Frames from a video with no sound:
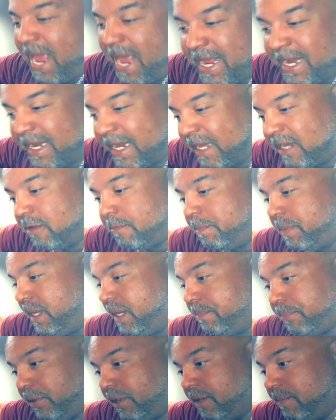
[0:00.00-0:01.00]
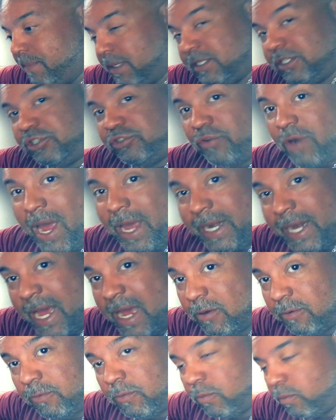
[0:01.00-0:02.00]
and they're going to be pretty much dried
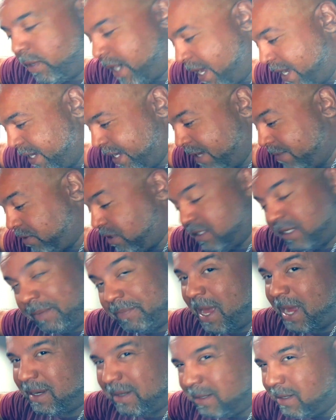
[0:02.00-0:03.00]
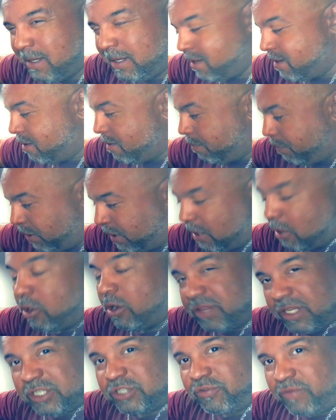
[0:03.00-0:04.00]
out when I empty, because I'm not putting
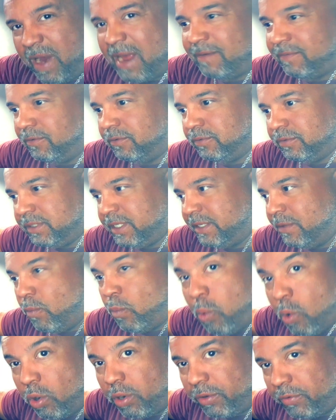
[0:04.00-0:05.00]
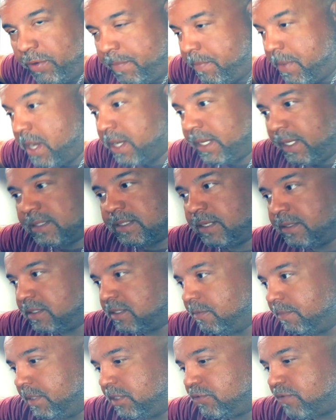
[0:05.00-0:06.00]
all this gravel in watery buckets, so
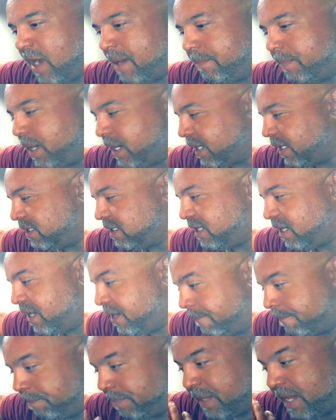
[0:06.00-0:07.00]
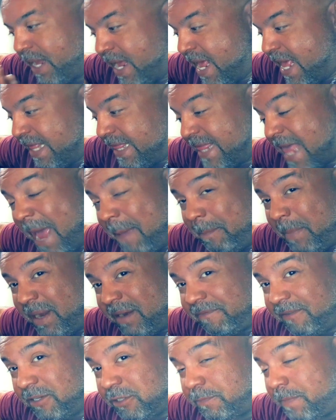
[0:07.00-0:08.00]
it's going to be dry buckets. That
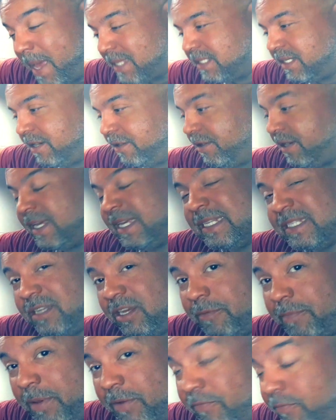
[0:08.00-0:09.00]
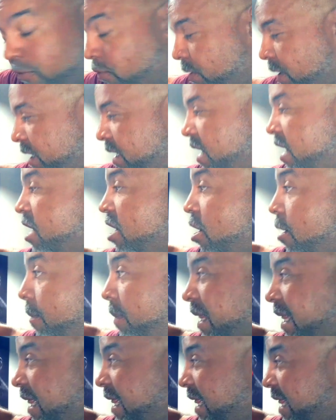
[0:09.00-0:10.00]
beneficial bacteria is going to be ruined.
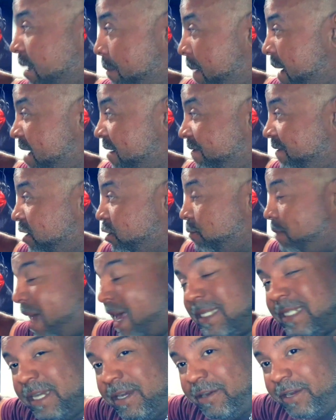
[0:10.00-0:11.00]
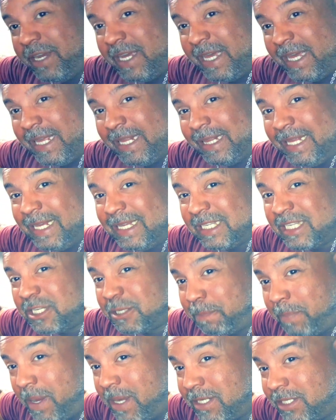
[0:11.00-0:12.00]
But the beneficial bacteria in these
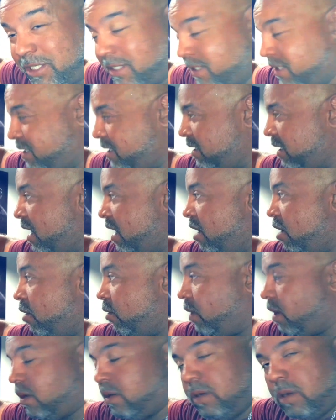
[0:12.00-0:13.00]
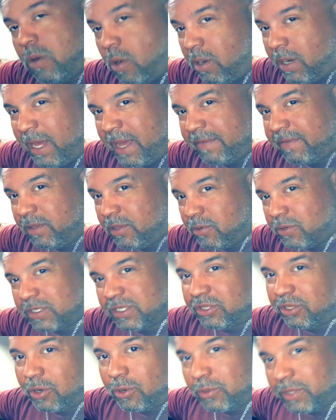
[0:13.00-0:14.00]
sponges, well, all I have to do
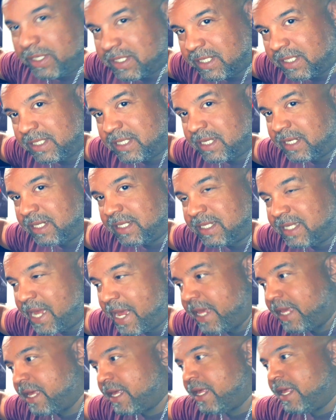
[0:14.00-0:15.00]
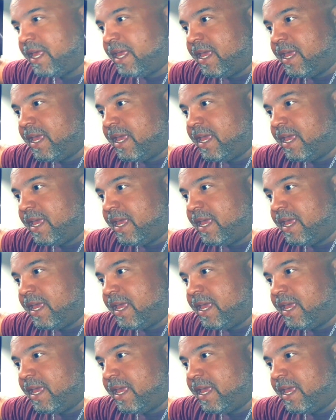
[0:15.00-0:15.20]
is throw this into the tank